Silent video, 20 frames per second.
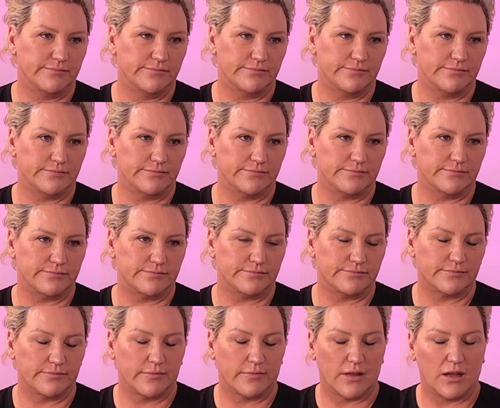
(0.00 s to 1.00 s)
Sure.
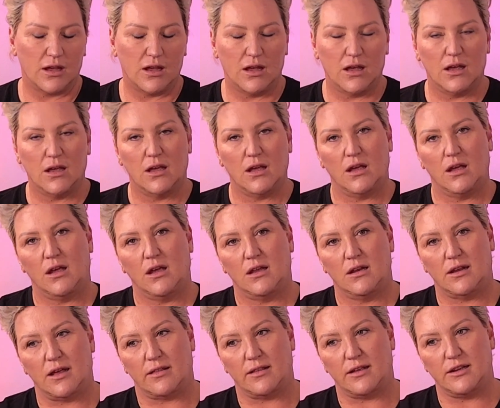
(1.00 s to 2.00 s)

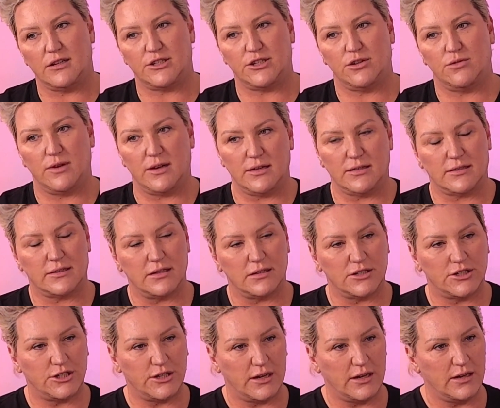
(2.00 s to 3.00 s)
Now the issue is that
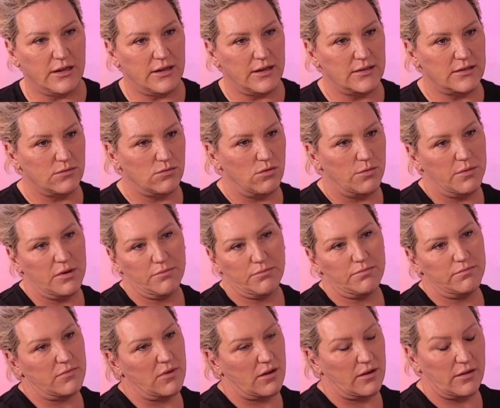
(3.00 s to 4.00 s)
she is a woman.
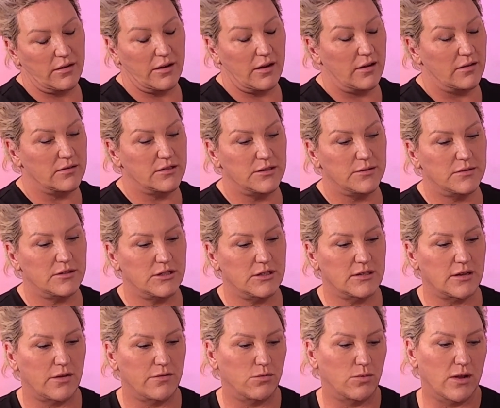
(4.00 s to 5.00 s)
I don't know. She's
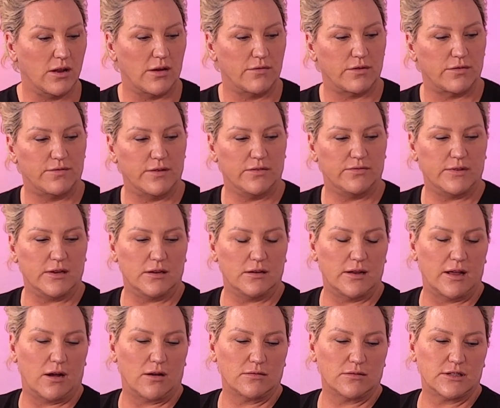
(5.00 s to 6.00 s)
she's over, well over fifty.
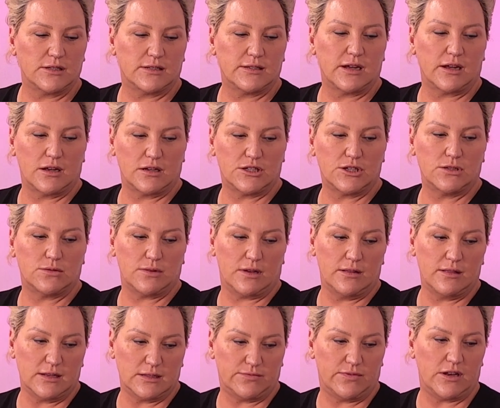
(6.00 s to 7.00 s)
Now I'll just tell you, she's
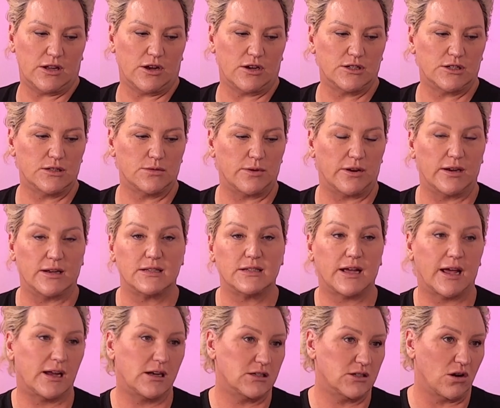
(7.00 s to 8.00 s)
in this video. She's wearing a
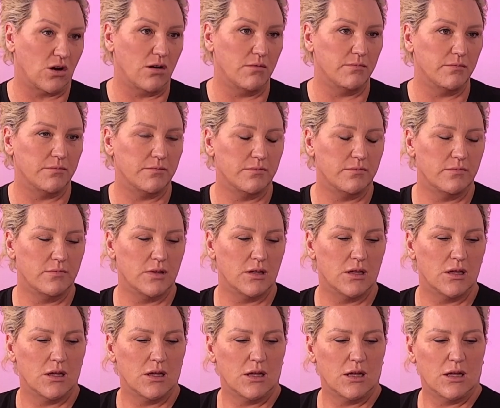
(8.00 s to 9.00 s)
tank top. Okay.